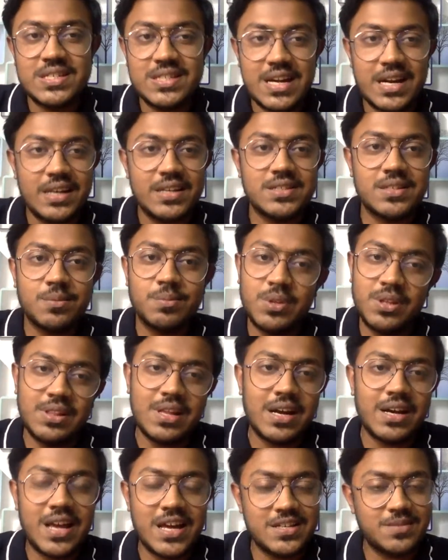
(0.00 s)
that is something
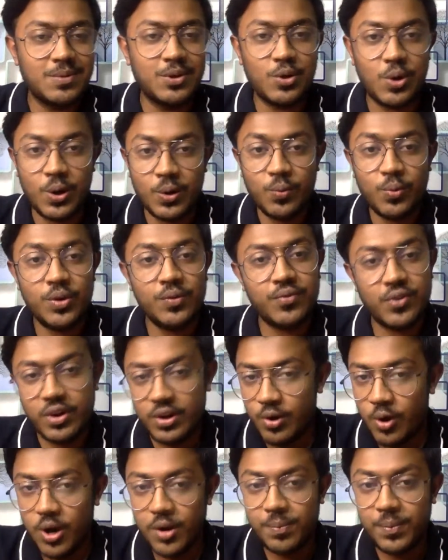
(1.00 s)
that has been ongoing for a
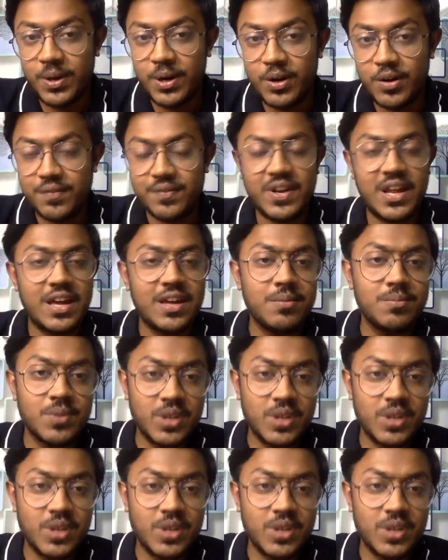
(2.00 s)
long period of time.